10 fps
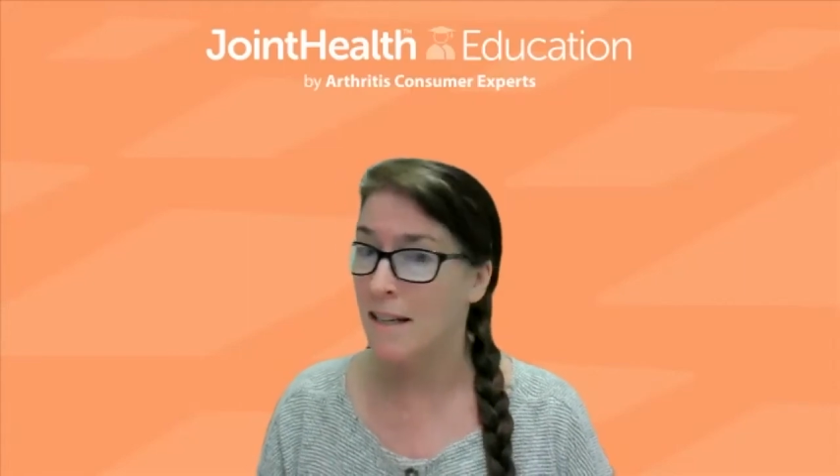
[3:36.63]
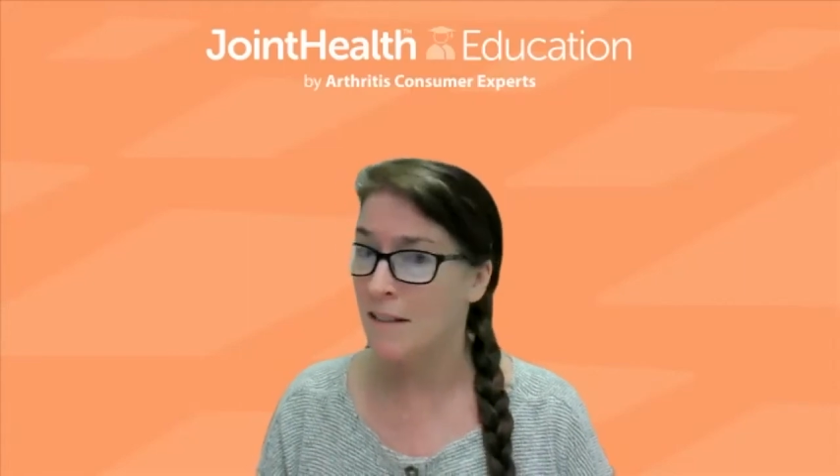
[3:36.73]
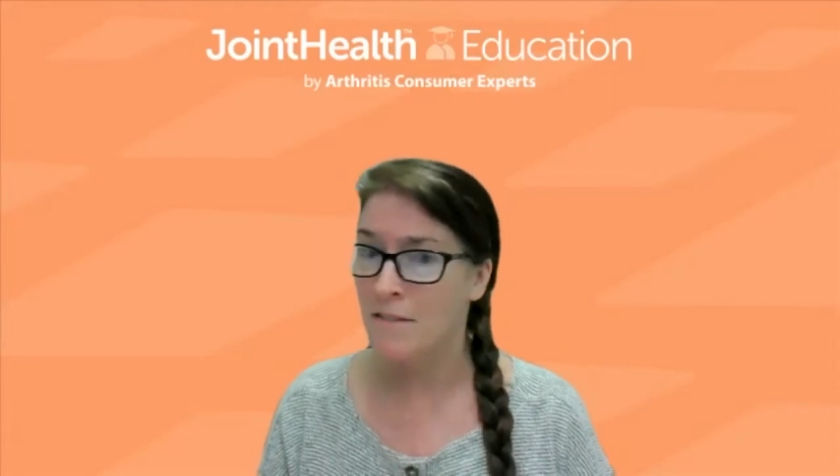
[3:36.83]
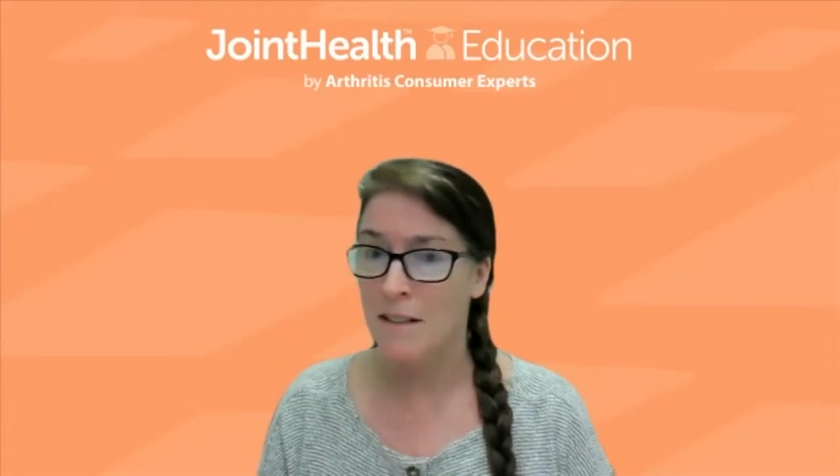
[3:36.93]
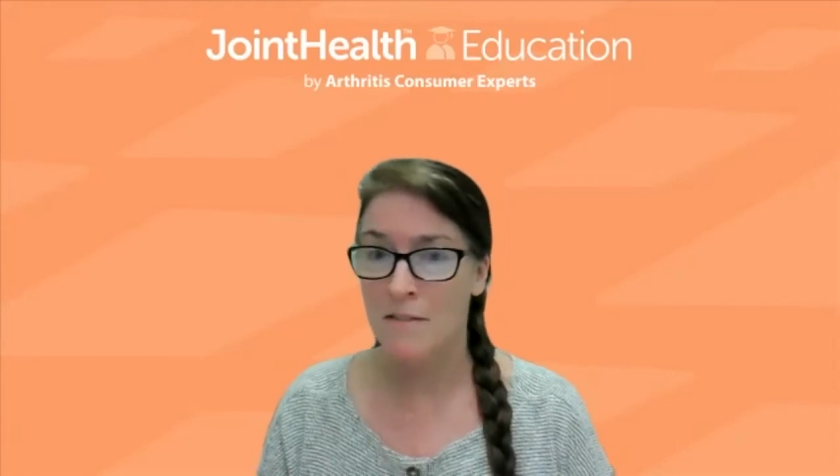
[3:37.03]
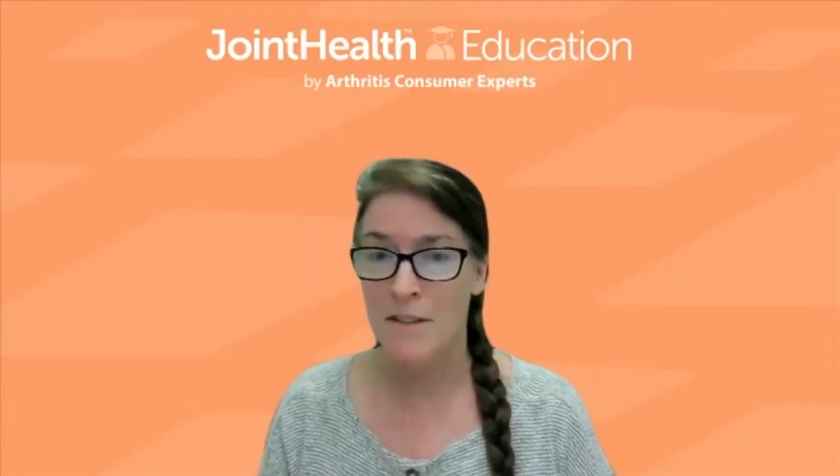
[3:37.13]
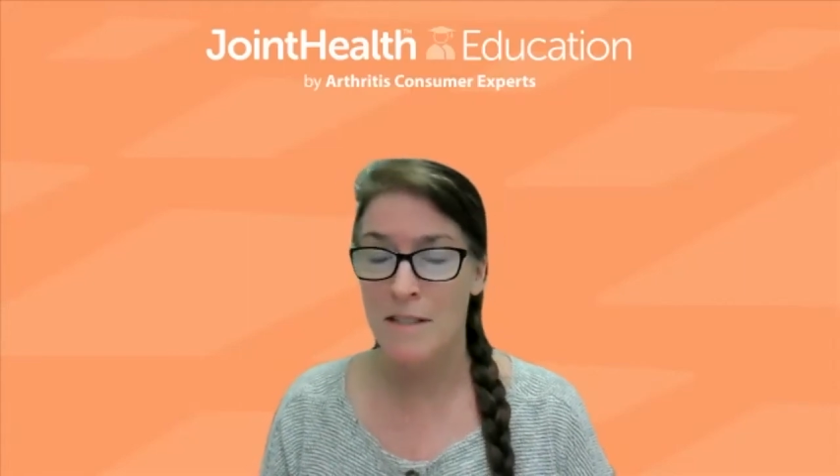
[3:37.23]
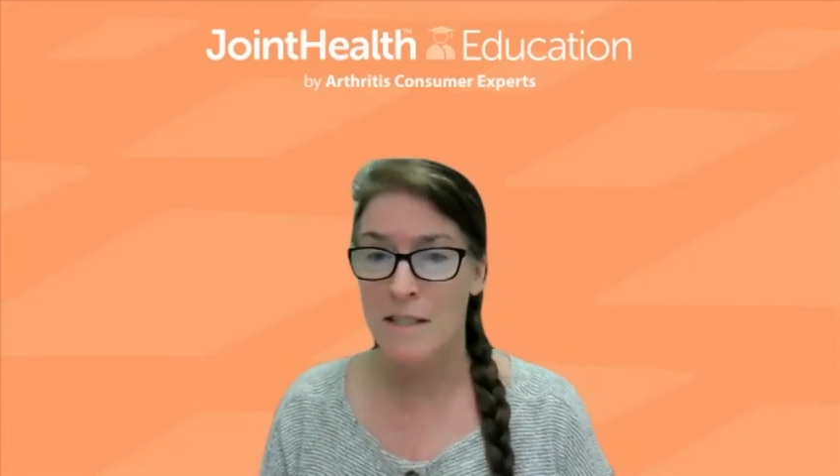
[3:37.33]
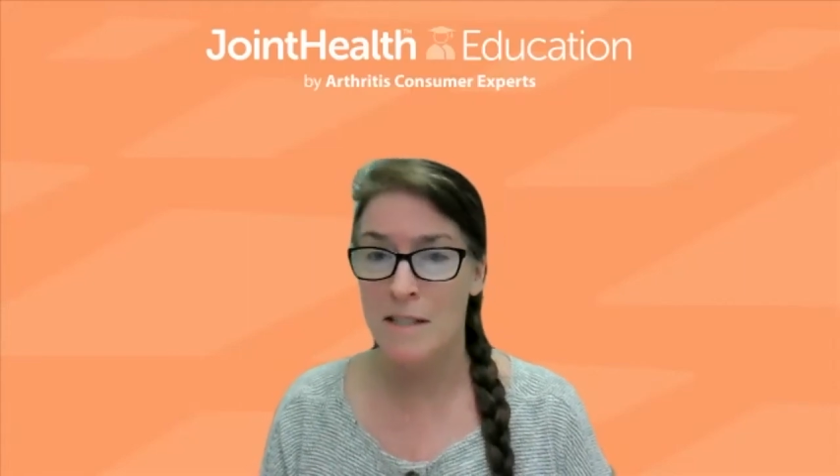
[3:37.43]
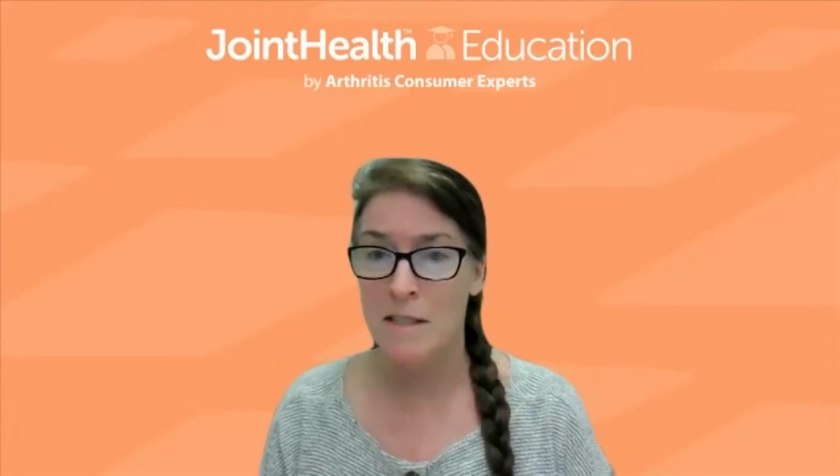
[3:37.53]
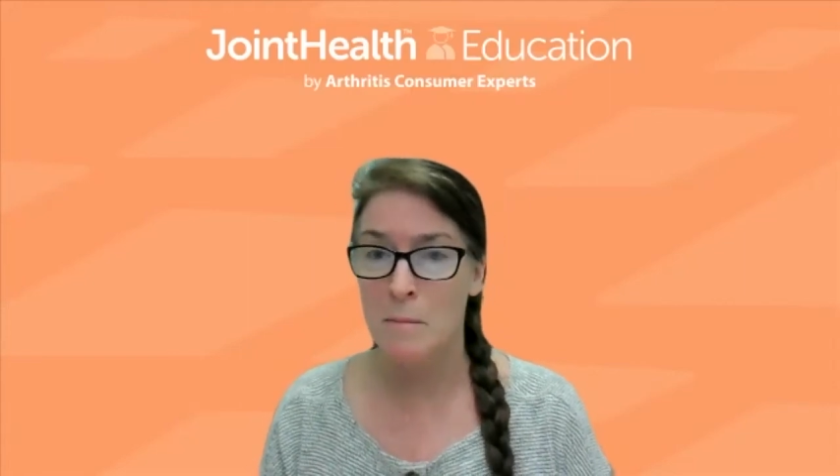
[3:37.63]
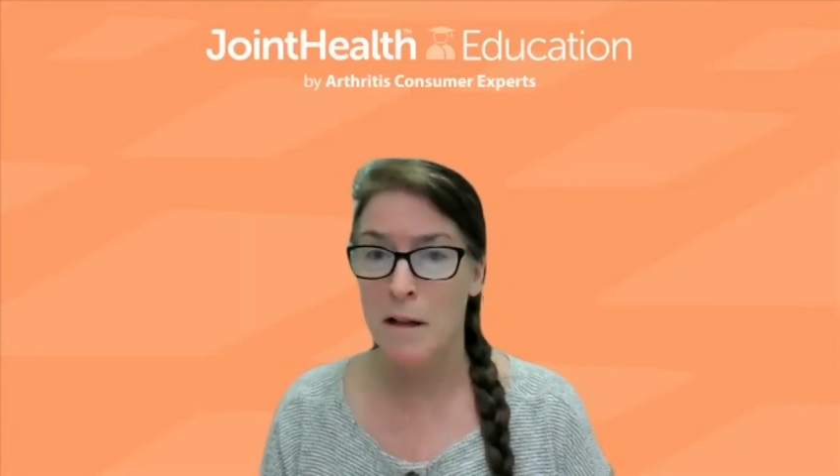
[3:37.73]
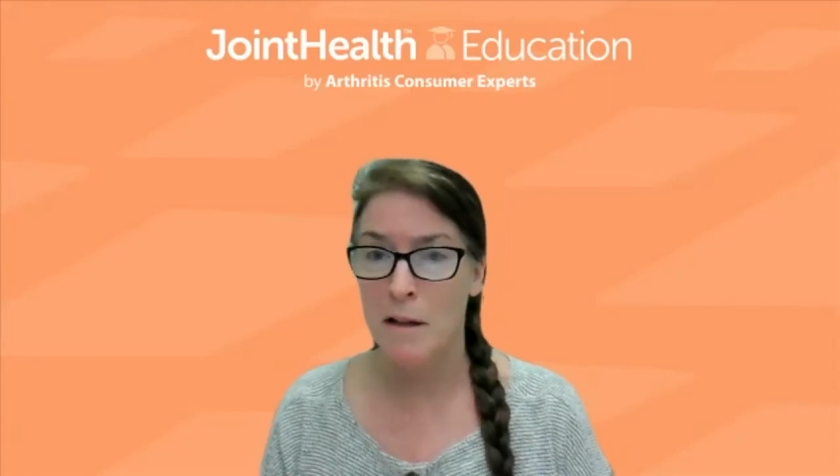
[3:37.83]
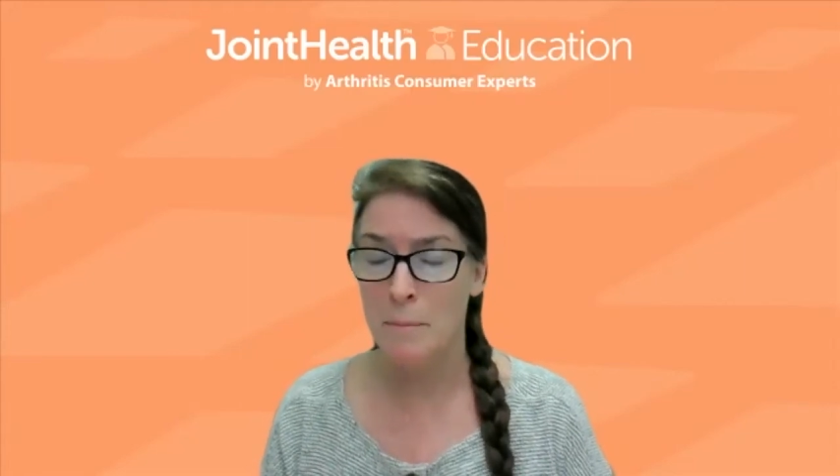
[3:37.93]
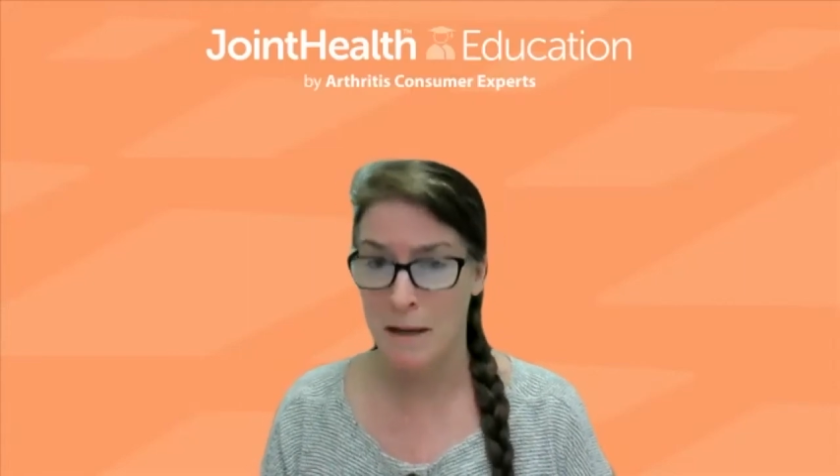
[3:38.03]
even if it's in
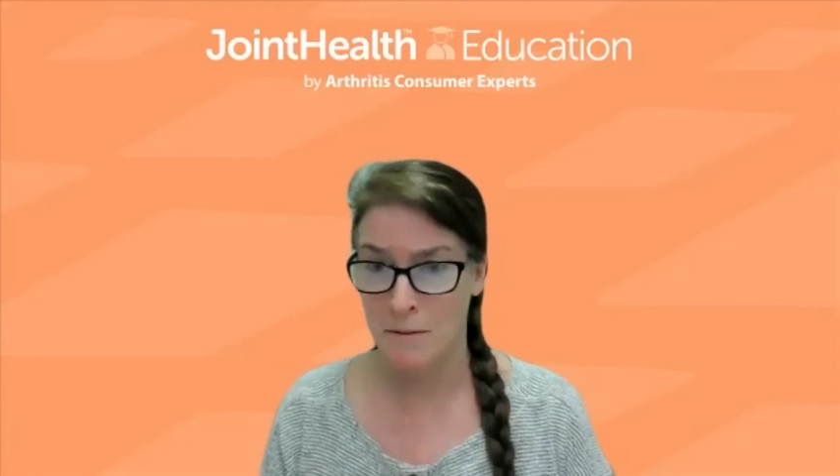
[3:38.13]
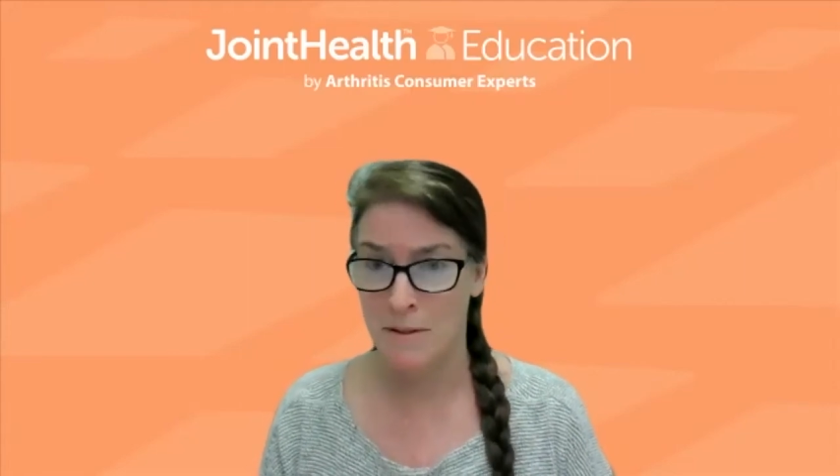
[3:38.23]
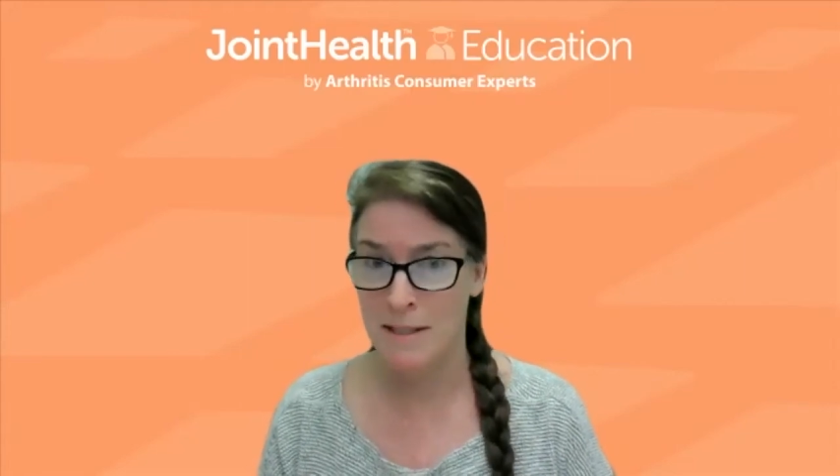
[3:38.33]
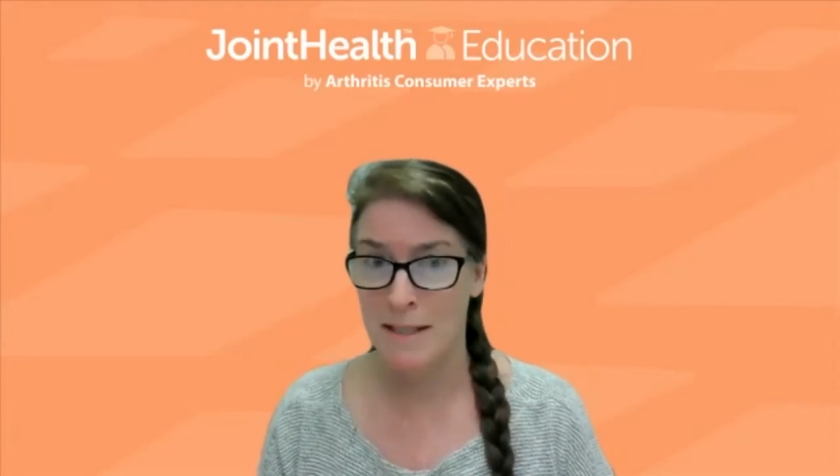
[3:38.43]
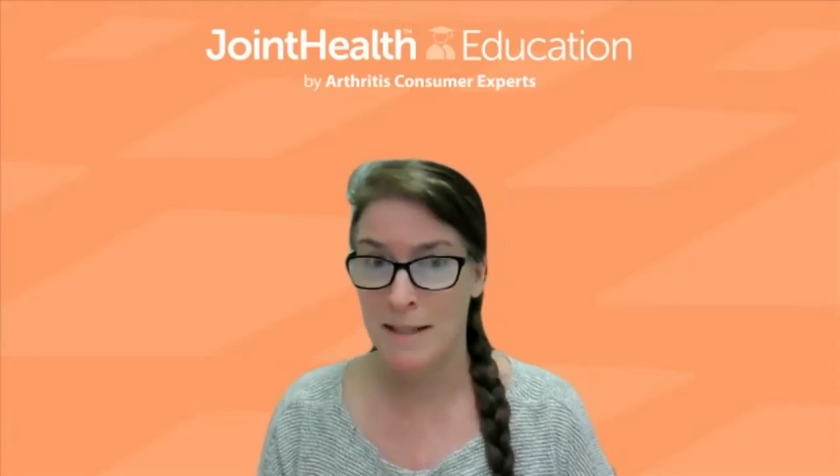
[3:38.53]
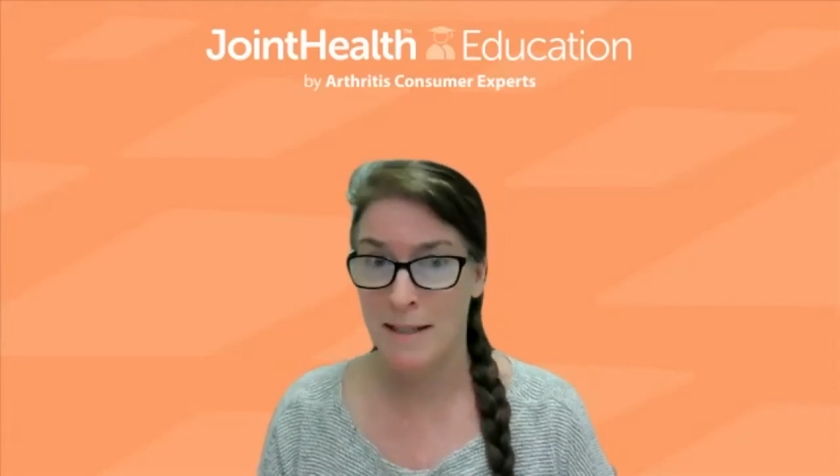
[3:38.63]
small bouts.